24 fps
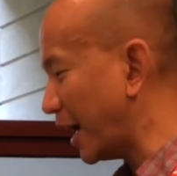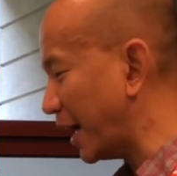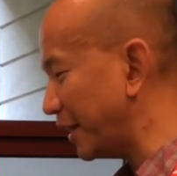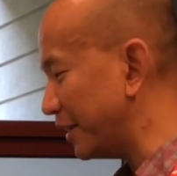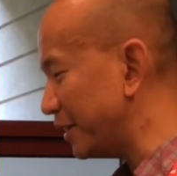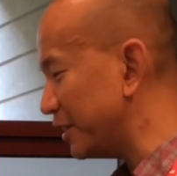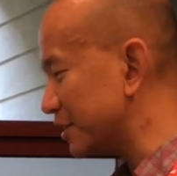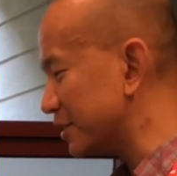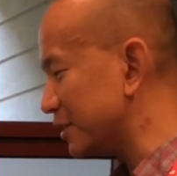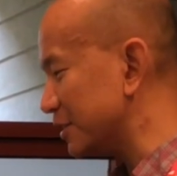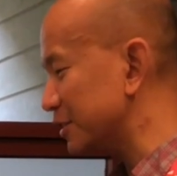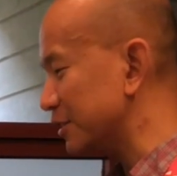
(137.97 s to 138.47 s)

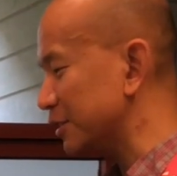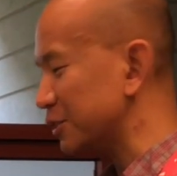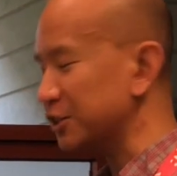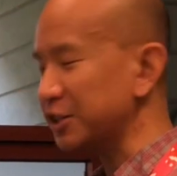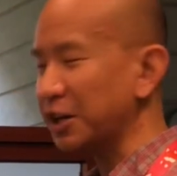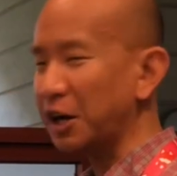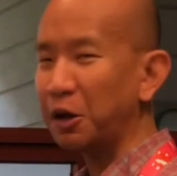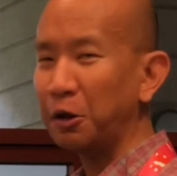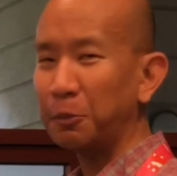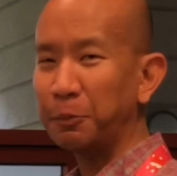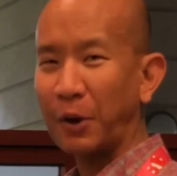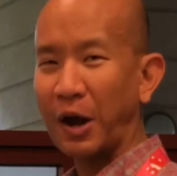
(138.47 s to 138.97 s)
This is a
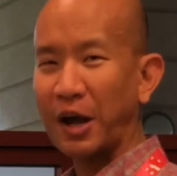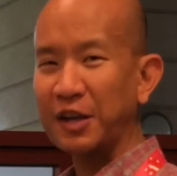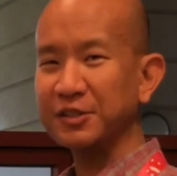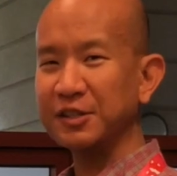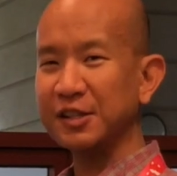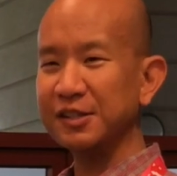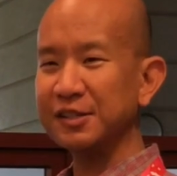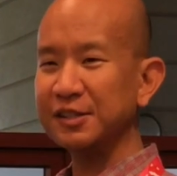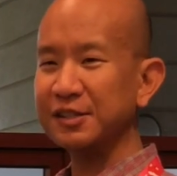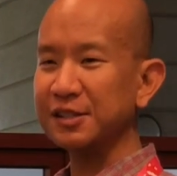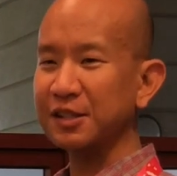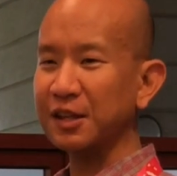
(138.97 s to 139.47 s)
sterile
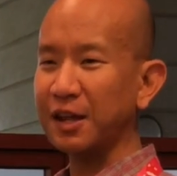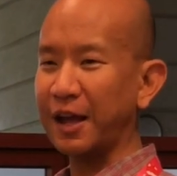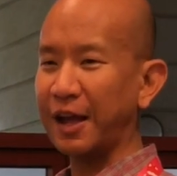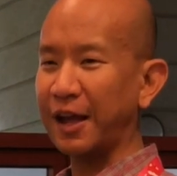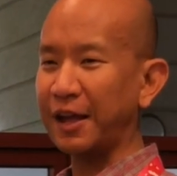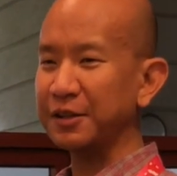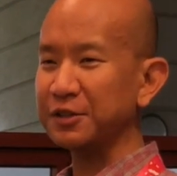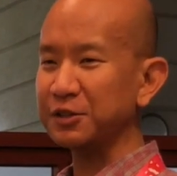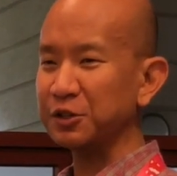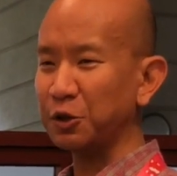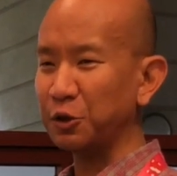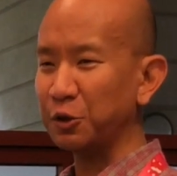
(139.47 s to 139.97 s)
process,
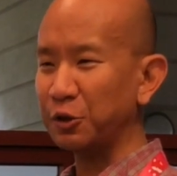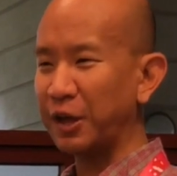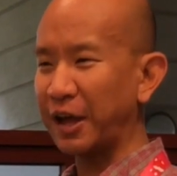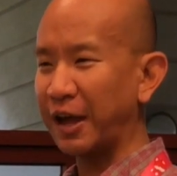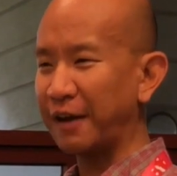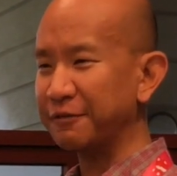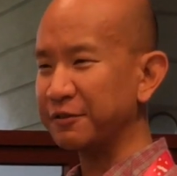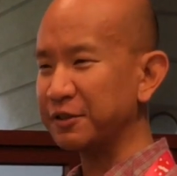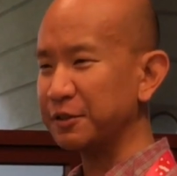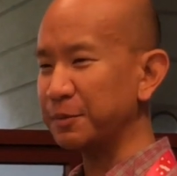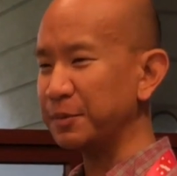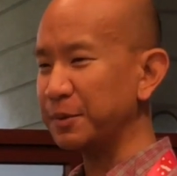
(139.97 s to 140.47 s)
so they
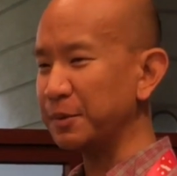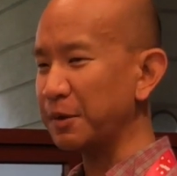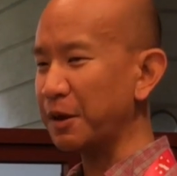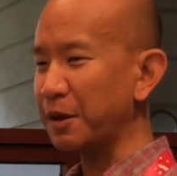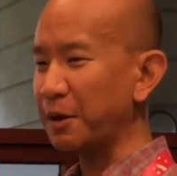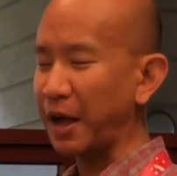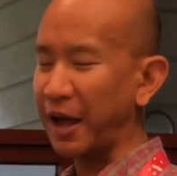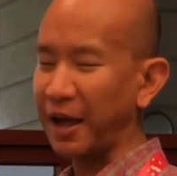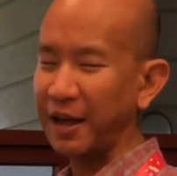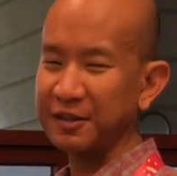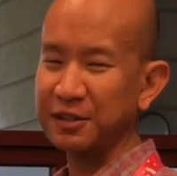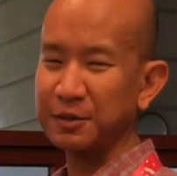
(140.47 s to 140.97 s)

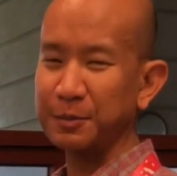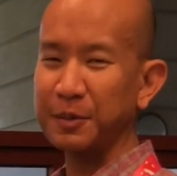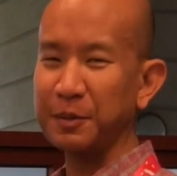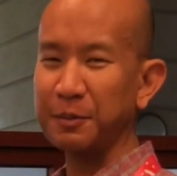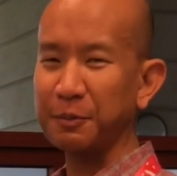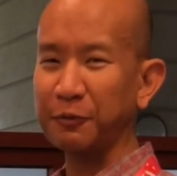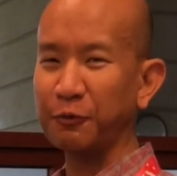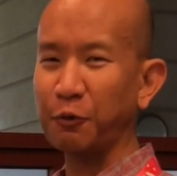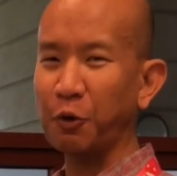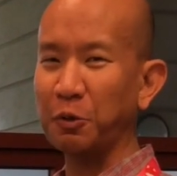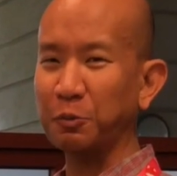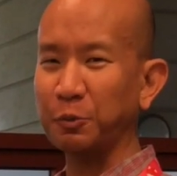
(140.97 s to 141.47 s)
has to be
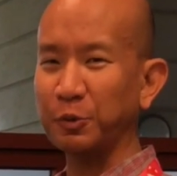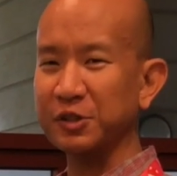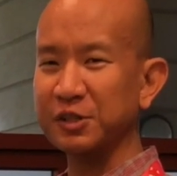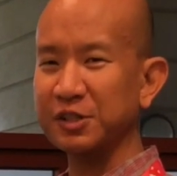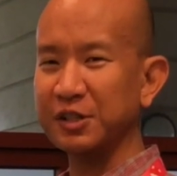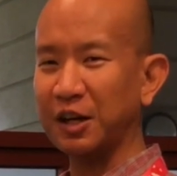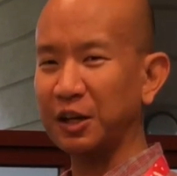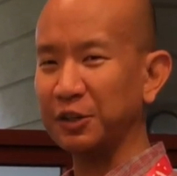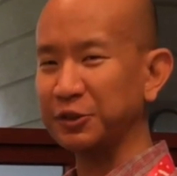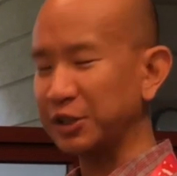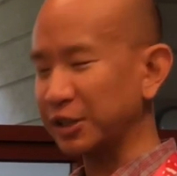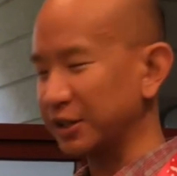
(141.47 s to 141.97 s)
performed with
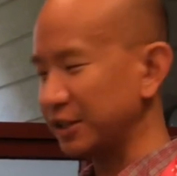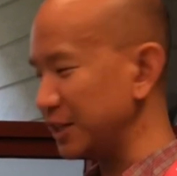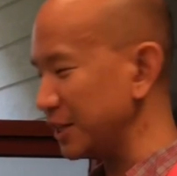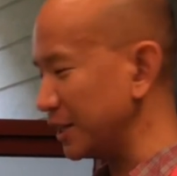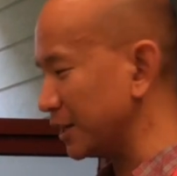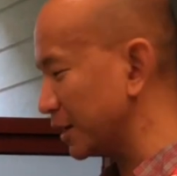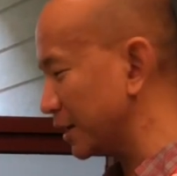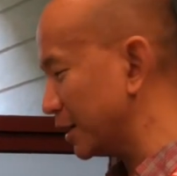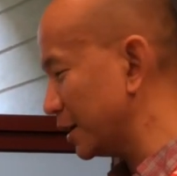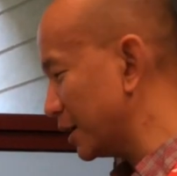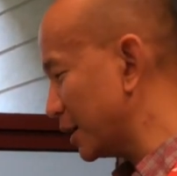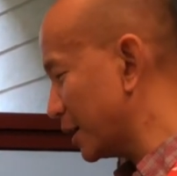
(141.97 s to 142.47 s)
sterile technique
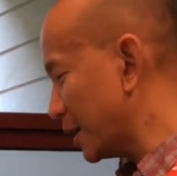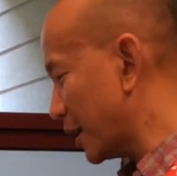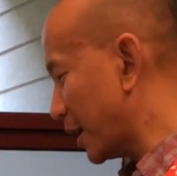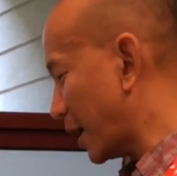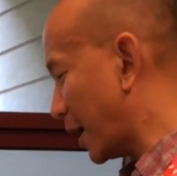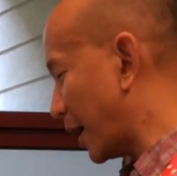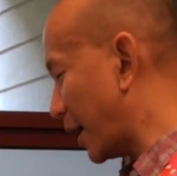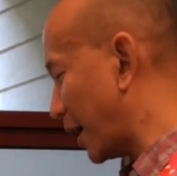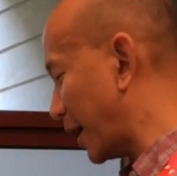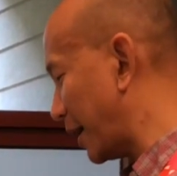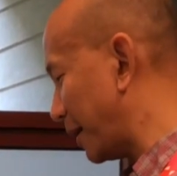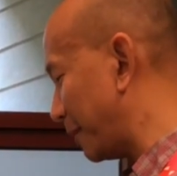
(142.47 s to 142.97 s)

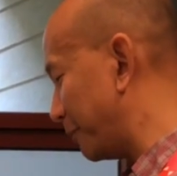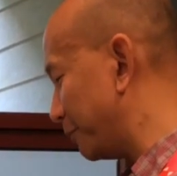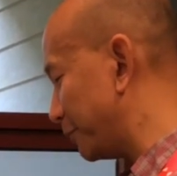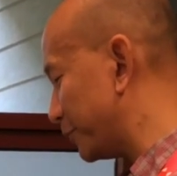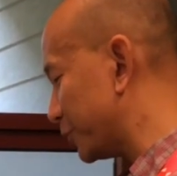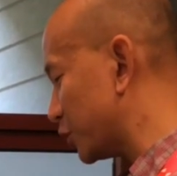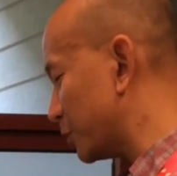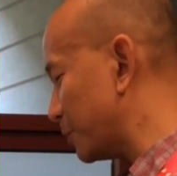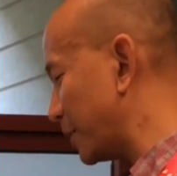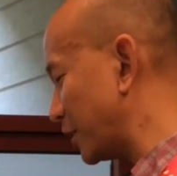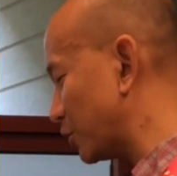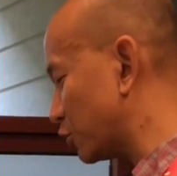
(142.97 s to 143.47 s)

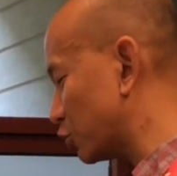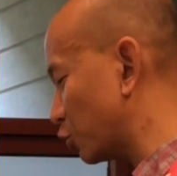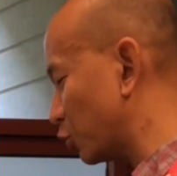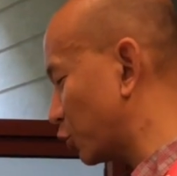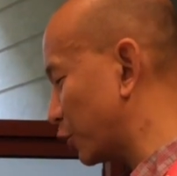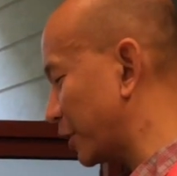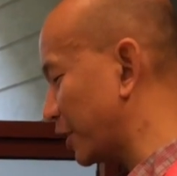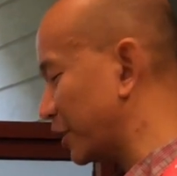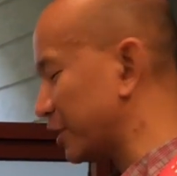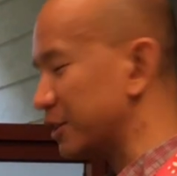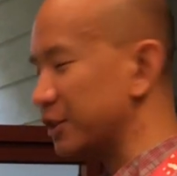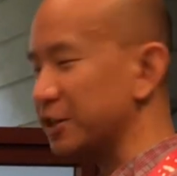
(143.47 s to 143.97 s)
to make sure
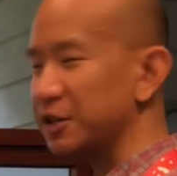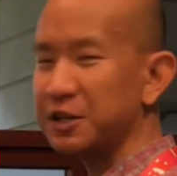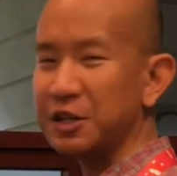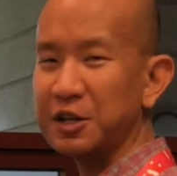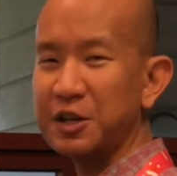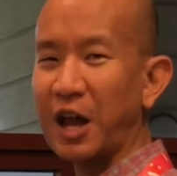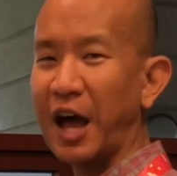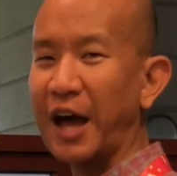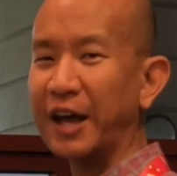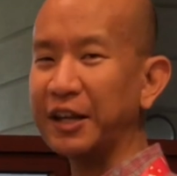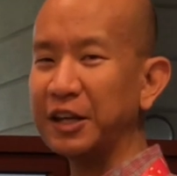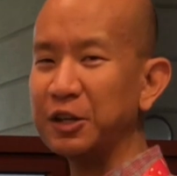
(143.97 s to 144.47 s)
that to
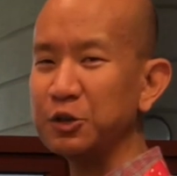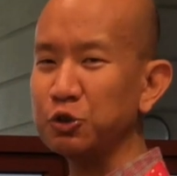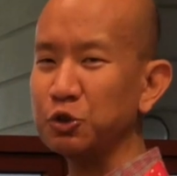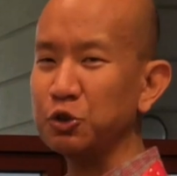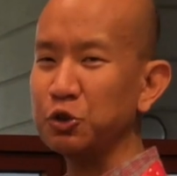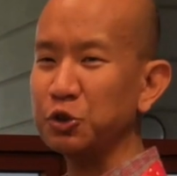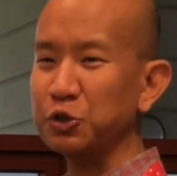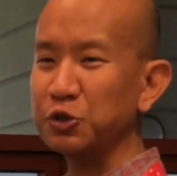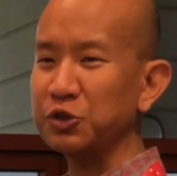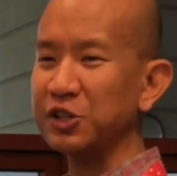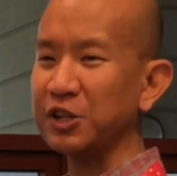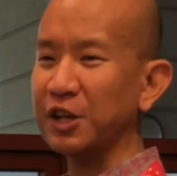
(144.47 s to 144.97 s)
not
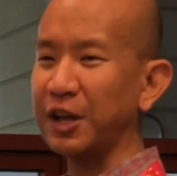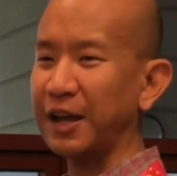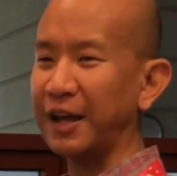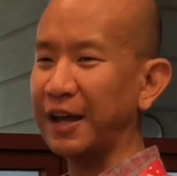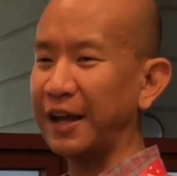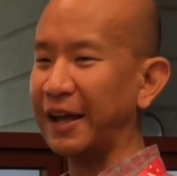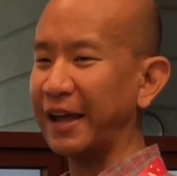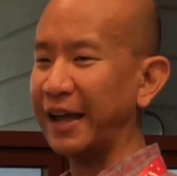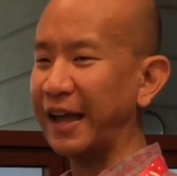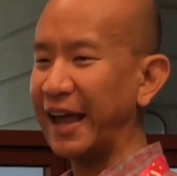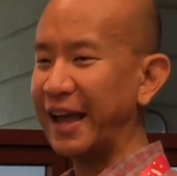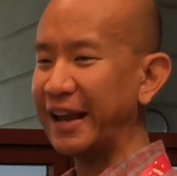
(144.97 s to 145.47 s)
introduce
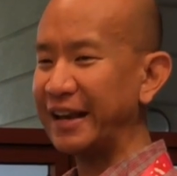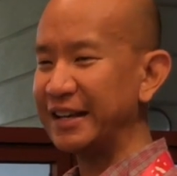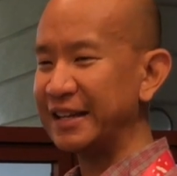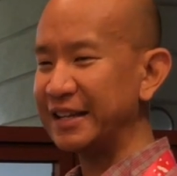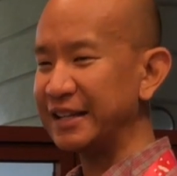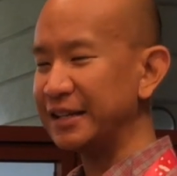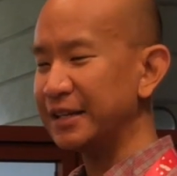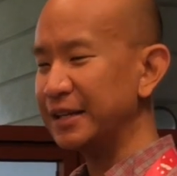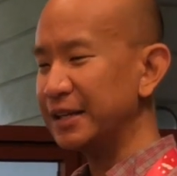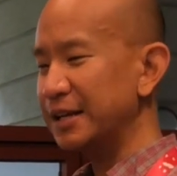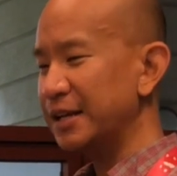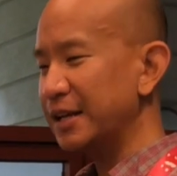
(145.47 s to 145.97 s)

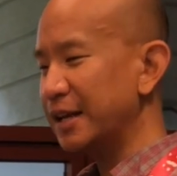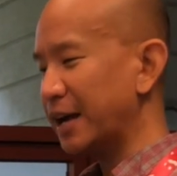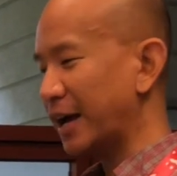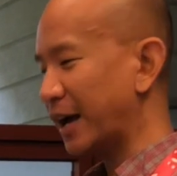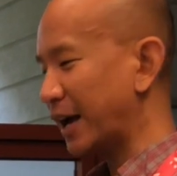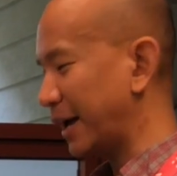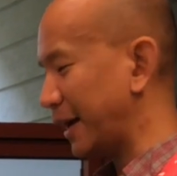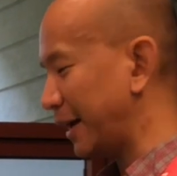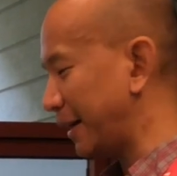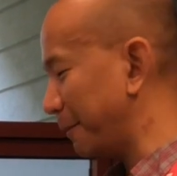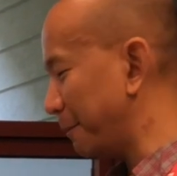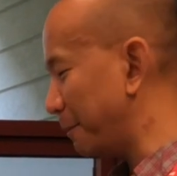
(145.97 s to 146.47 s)
any
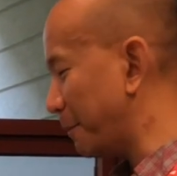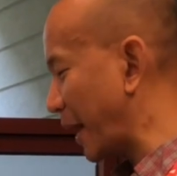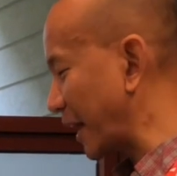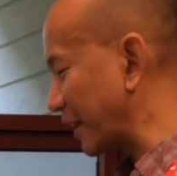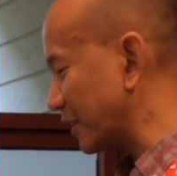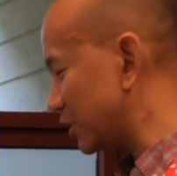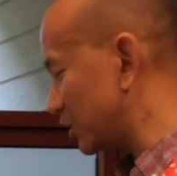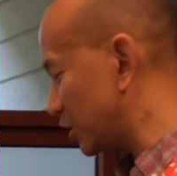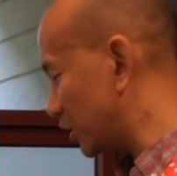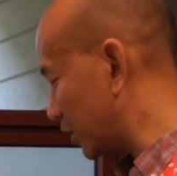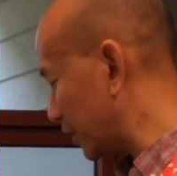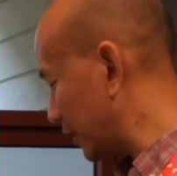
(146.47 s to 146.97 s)

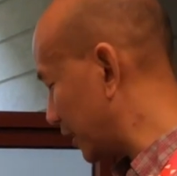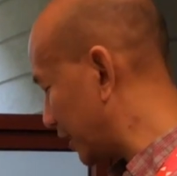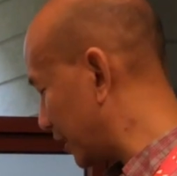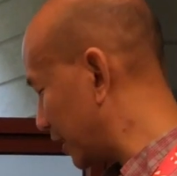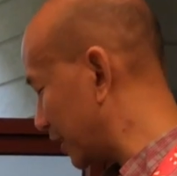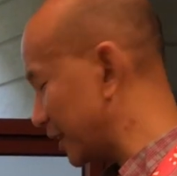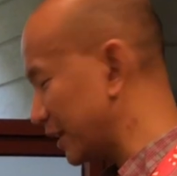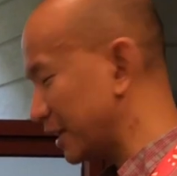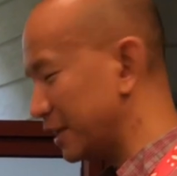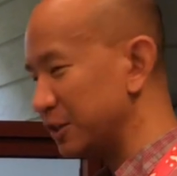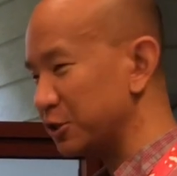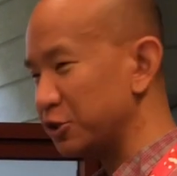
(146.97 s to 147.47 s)
bacteria
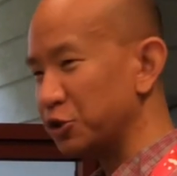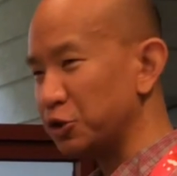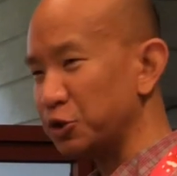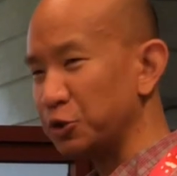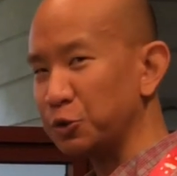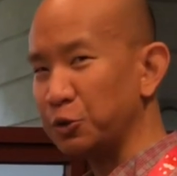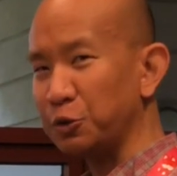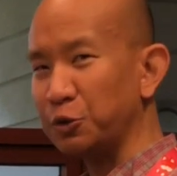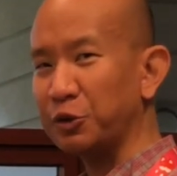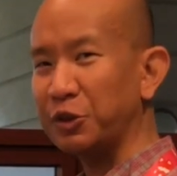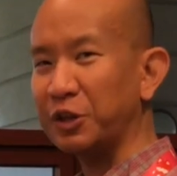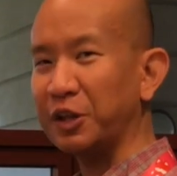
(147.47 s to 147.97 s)

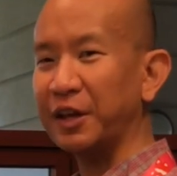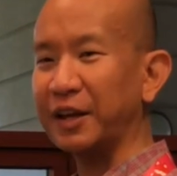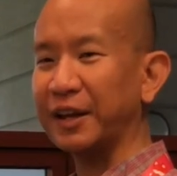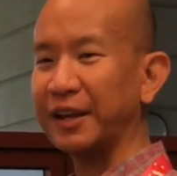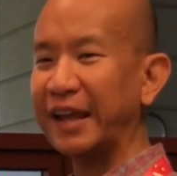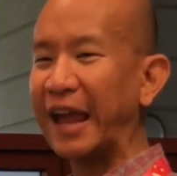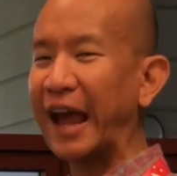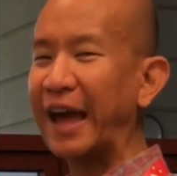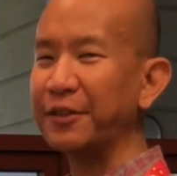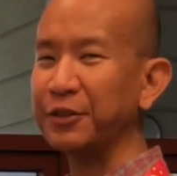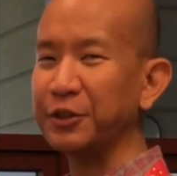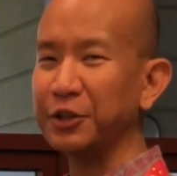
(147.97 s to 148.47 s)
into the
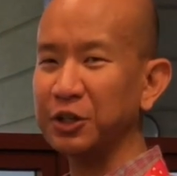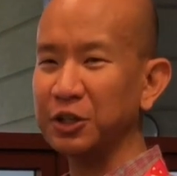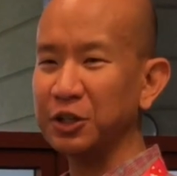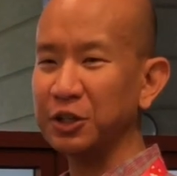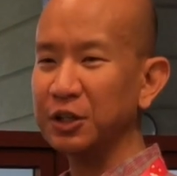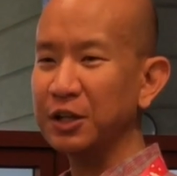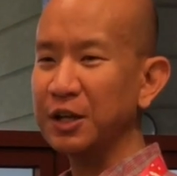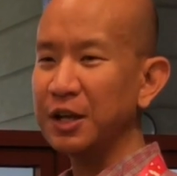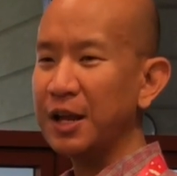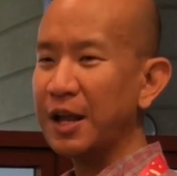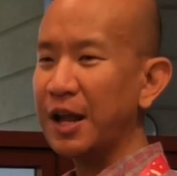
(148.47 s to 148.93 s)
catheter,